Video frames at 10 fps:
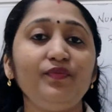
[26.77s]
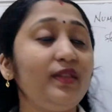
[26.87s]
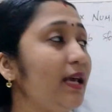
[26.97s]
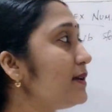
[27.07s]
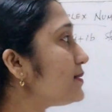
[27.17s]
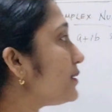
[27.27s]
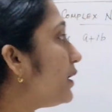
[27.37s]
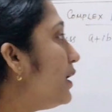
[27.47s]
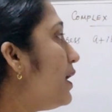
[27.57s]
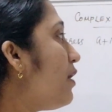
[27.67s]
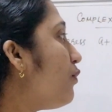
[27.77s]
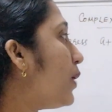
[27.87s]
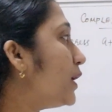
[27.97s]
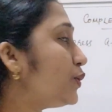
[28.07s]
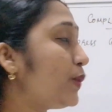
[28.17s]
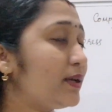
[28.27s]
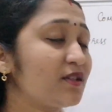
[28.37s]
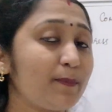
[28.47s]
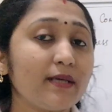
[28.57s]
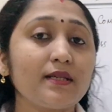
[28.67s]
This want to
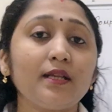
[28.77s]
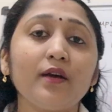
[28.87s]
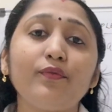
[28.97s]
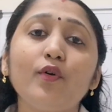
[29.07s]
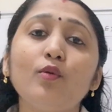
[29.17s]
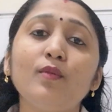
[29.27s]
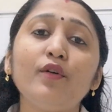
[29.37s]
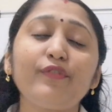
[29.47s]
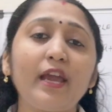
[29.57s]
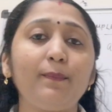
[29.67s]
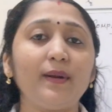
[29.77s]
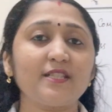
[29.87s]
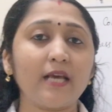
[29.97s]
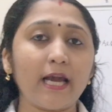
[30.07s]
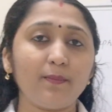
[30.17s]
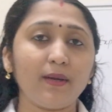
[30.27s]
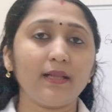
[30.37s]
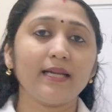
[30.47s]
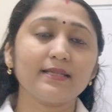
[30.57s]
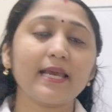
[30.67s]
express in the form of a plus ib,
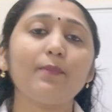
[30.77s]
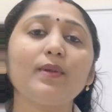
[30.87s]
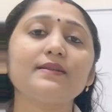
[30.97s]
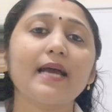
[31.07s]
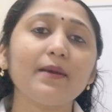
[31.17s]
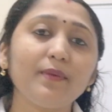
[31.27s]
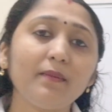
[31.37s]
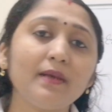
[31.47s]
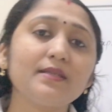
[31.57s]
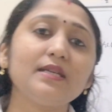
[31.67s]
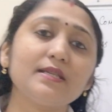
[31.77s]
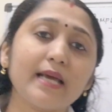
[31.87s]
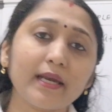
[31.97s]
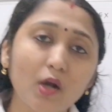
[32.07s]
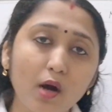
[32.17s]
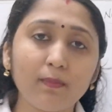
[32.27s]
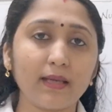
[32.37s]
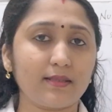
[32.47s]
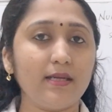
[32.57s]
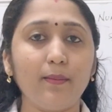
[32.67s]
that is a plus ib means it is a
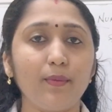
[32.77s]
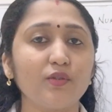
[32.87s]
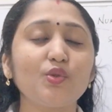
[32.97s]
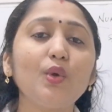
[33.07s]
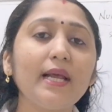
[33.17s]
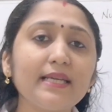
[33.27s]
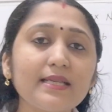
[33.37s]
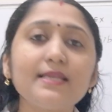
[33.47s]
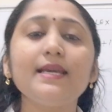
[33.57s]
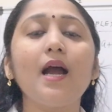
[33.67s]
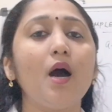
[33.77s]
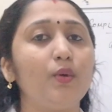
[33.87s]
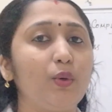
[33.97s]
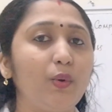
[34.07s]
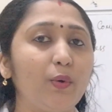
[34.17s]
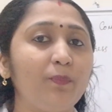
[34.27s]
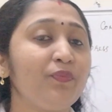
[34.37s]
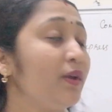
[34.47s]
complex number. So let us see how to do.